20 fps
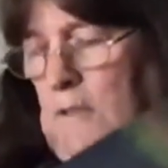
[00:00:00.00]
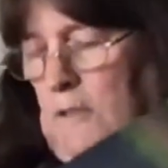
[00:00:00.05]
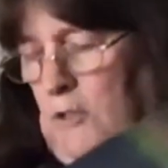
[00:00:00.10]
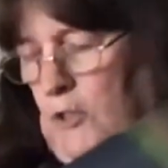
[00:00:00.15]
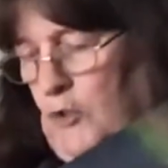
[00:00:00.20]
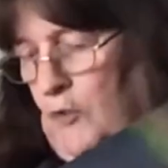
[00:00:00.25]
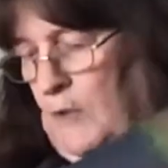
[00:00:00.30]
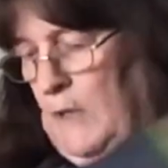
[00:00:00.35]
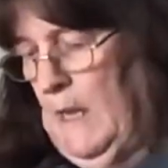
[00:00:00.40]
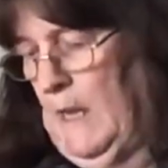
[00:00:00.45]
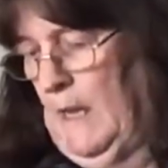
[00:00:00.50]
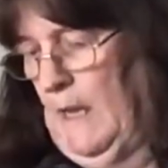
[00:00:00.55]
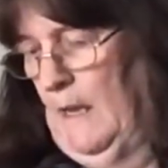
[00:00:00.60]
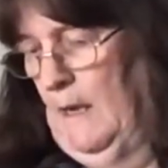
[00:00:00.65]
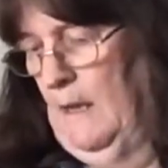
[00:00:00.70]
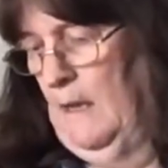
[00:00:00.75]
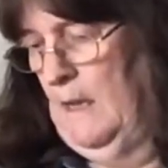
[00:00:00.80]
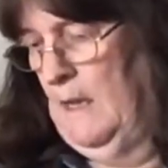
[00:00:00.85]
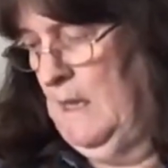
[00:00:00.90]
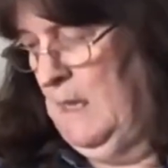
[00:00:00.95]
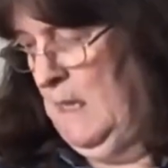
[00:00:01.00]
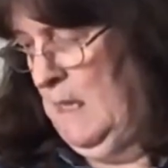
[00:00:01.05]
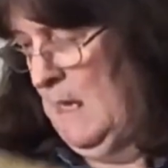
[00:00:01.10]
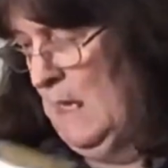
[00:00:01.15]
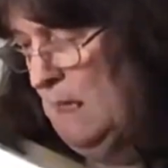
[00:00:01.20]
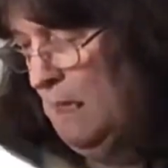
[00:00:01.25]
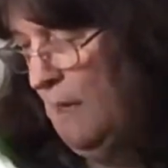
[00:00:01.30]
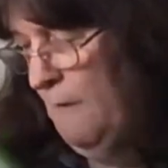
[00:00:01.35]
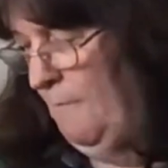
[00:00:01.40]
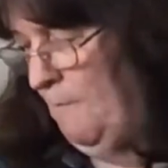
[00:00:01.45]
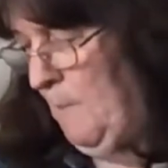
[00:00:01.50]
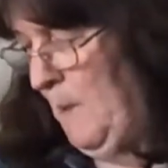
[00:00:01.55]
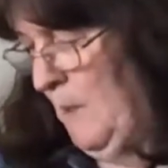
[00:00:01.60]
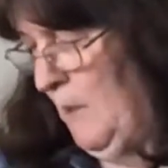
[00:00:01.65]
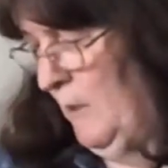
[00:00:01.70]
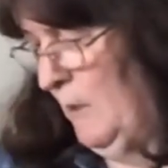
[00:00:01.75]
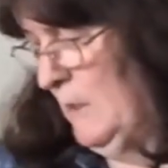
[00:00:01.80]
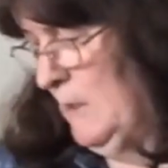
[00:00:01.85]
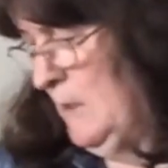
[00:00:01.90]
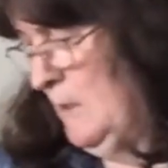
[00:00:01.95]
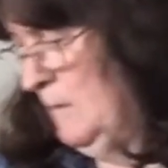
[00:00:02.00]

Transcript: the toucan. I love parrots.